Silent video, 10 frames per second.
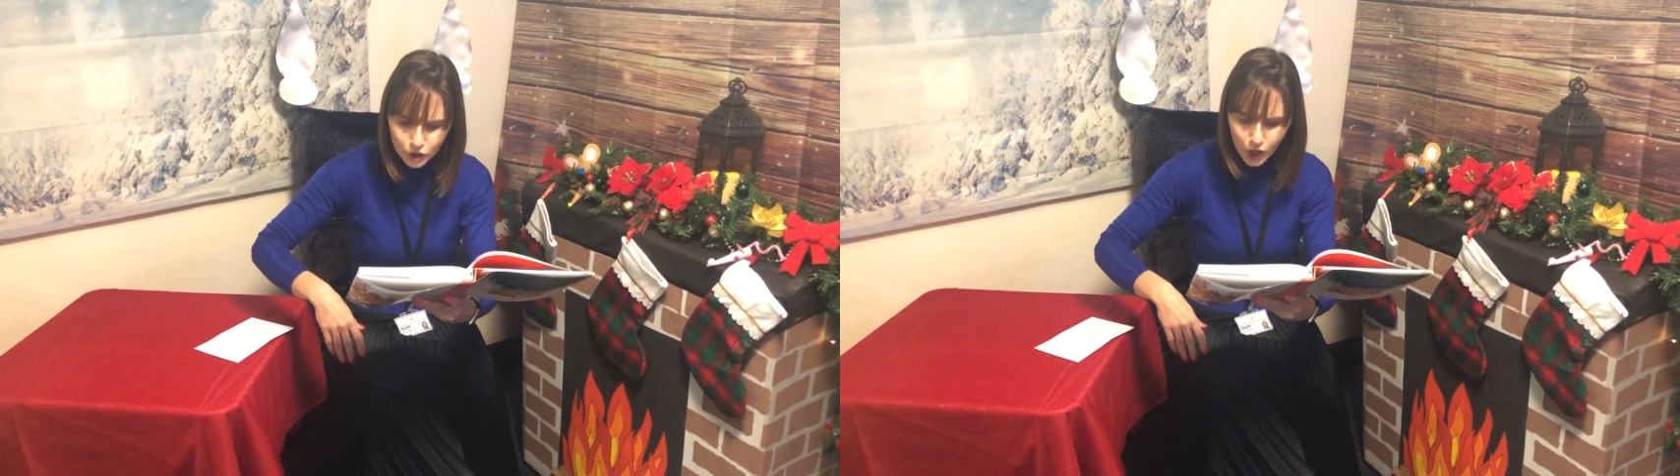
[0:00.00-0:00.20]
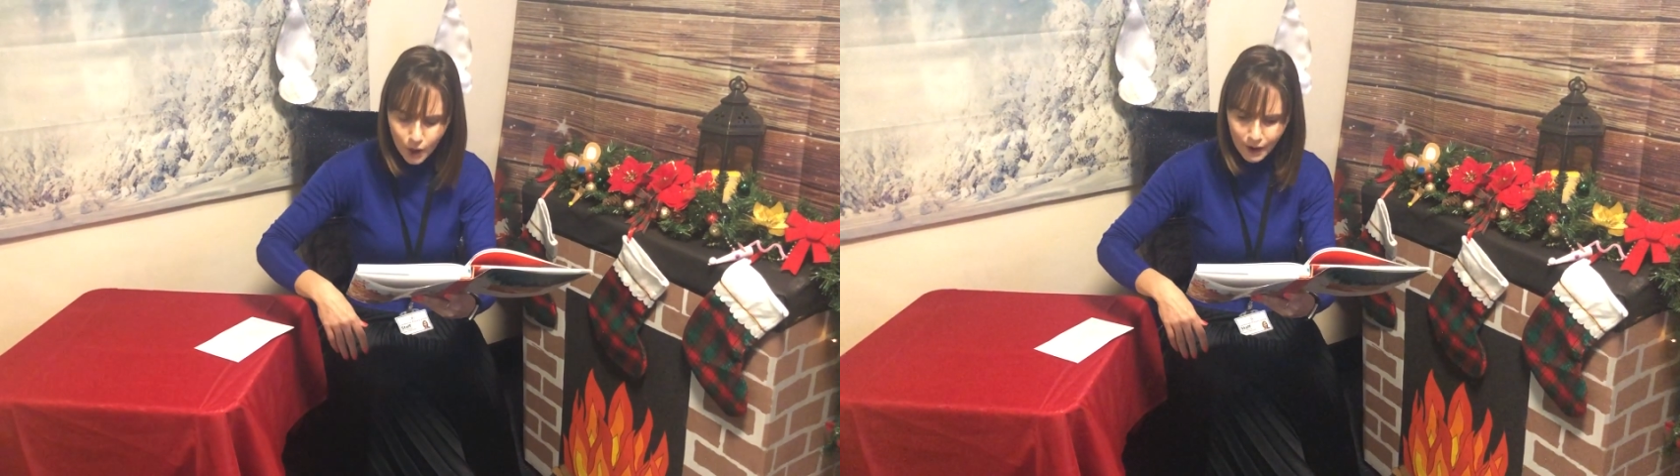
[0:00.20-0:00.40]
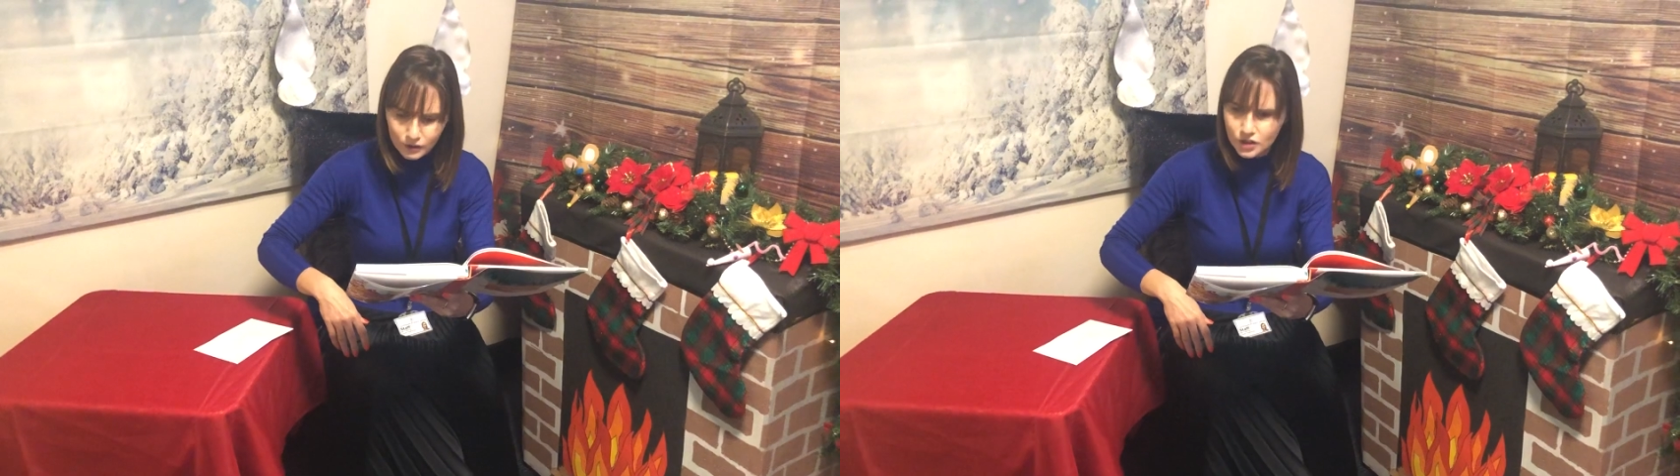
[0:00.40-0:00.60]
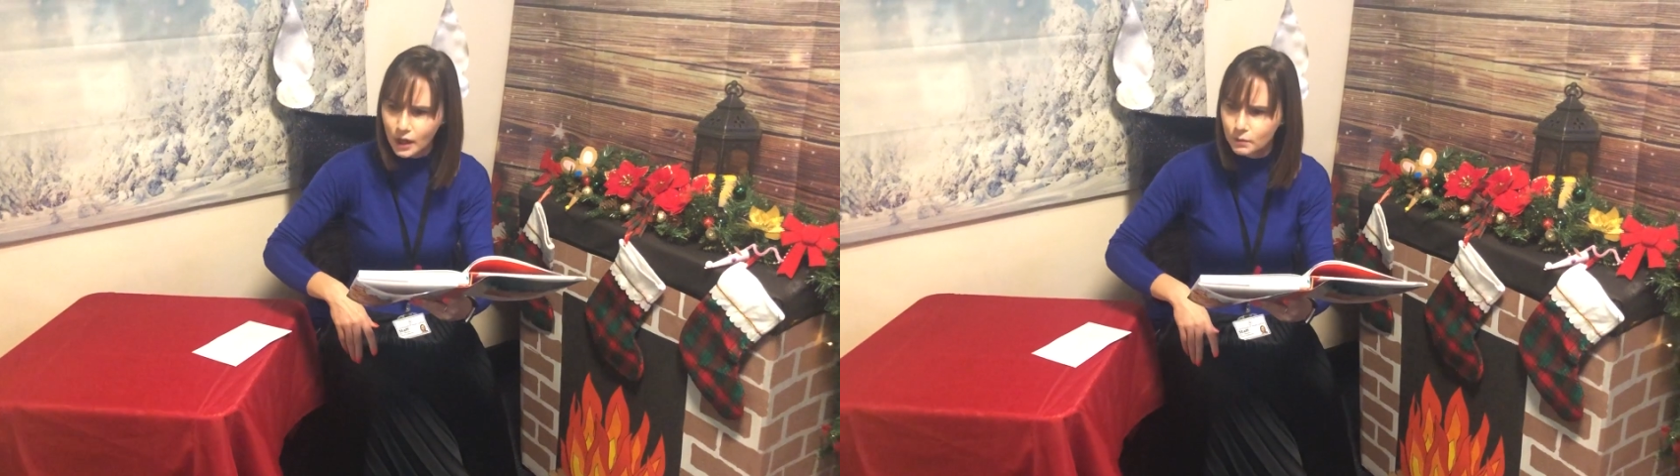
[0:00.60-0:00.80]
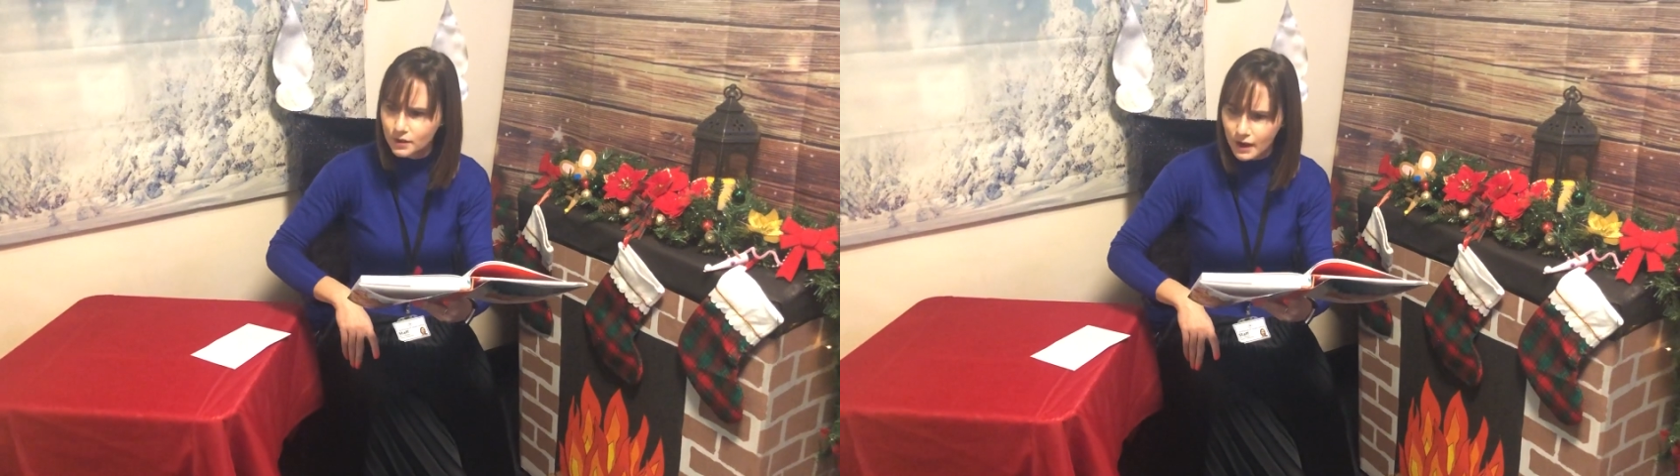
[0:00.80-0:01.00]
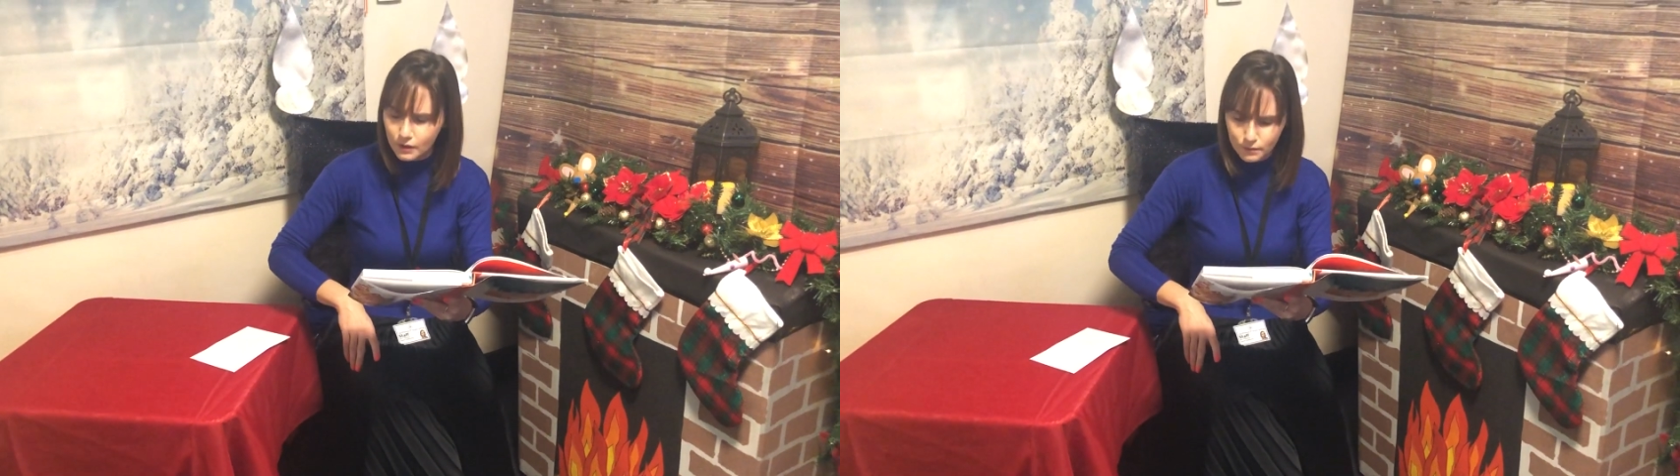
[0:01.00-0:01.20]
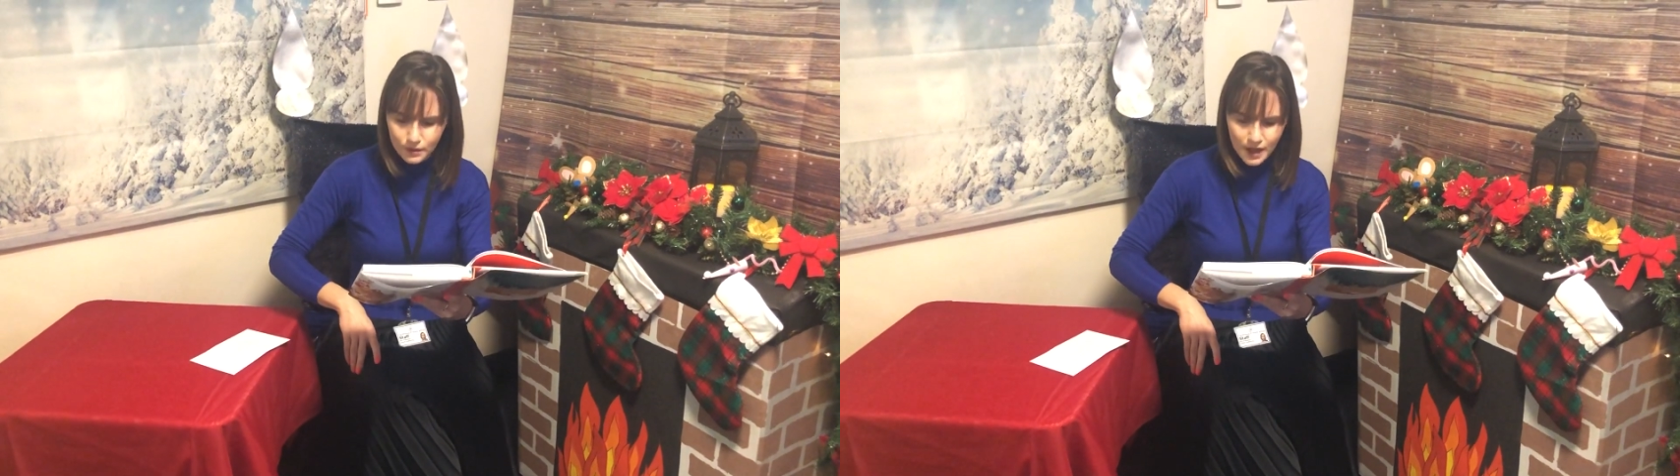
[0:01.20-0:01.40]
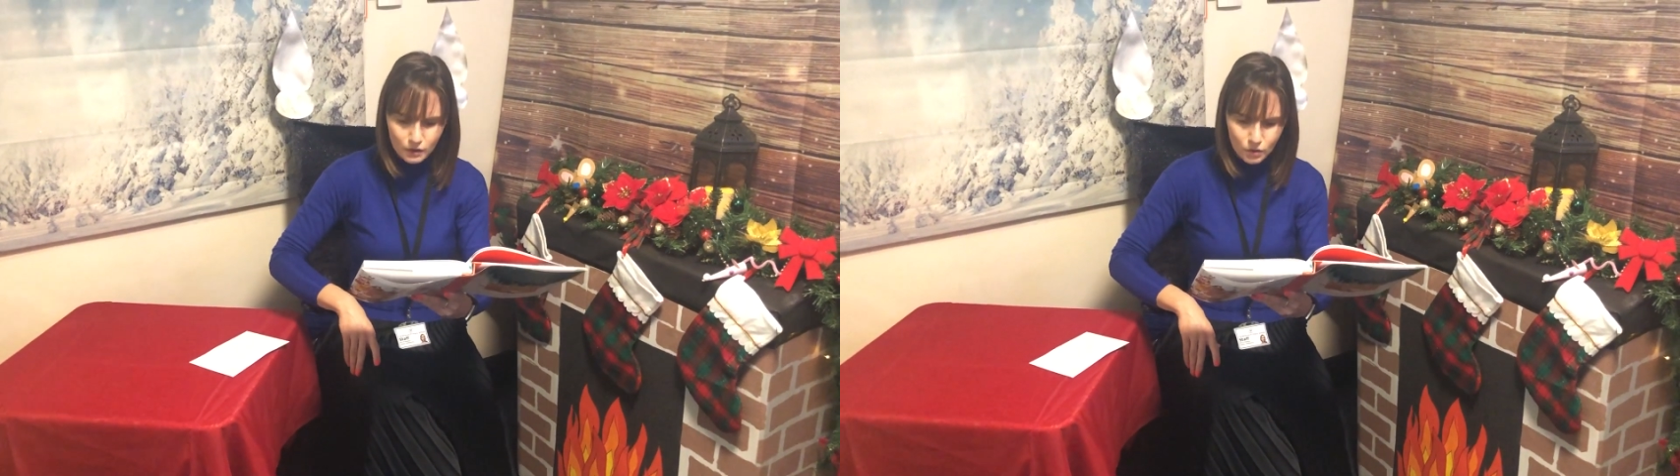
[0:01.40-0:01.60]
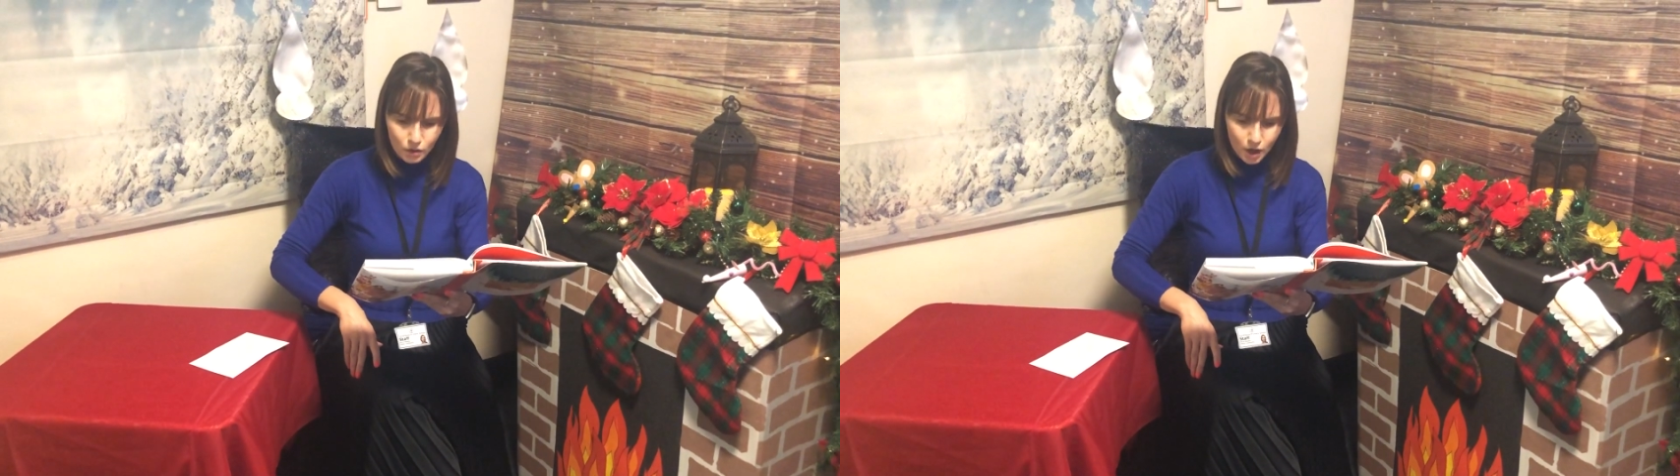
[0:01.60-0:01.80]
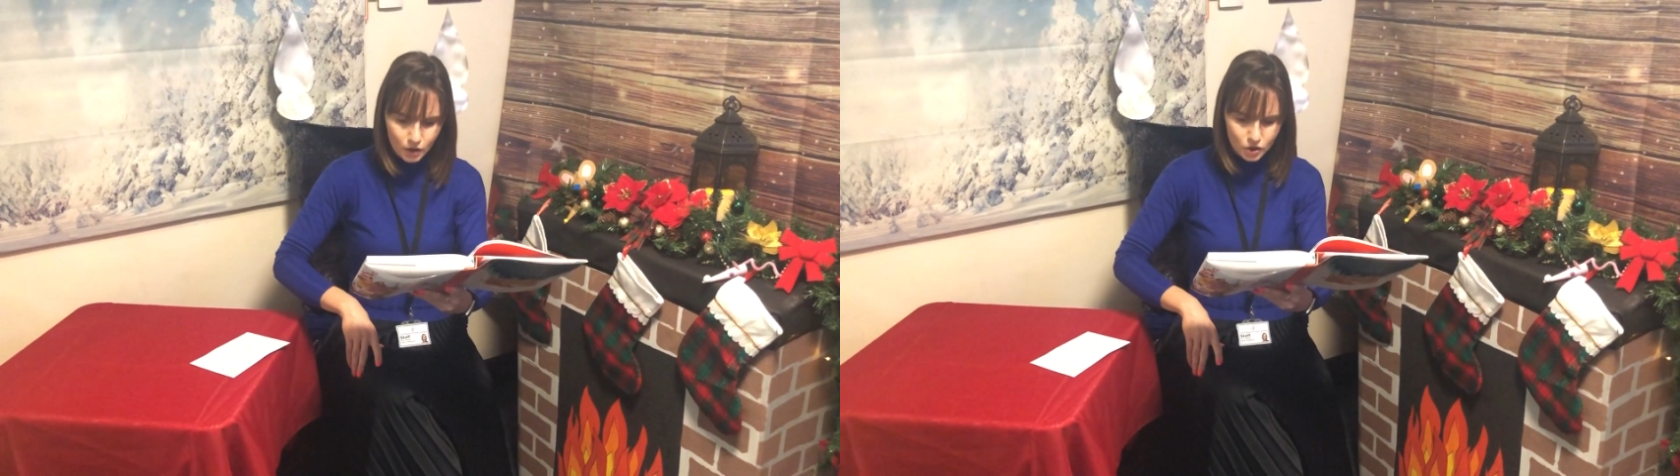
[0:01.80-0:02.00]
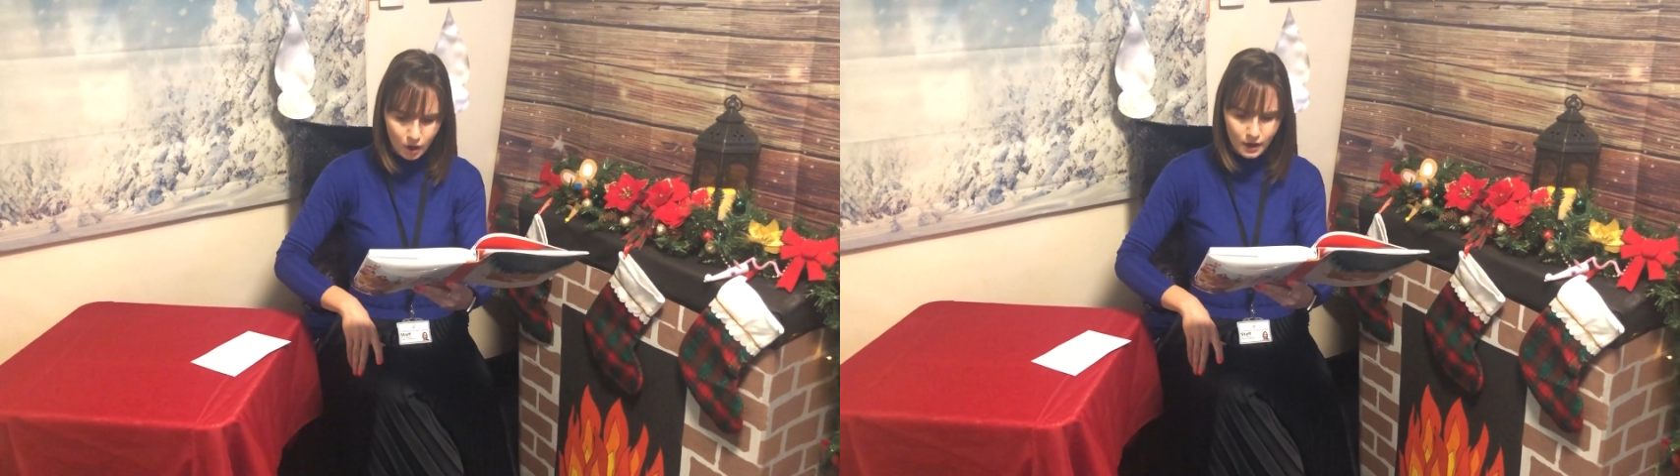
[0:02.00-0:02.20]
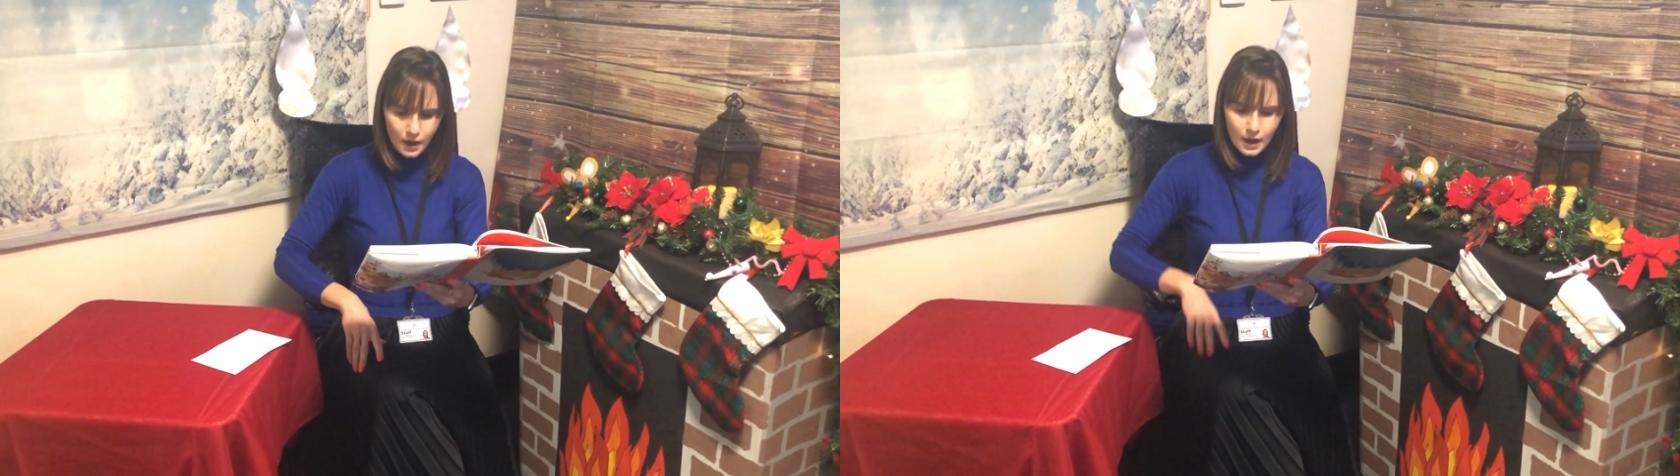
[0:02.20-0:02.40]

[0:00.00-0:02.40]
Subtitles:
to go outside without your coat on."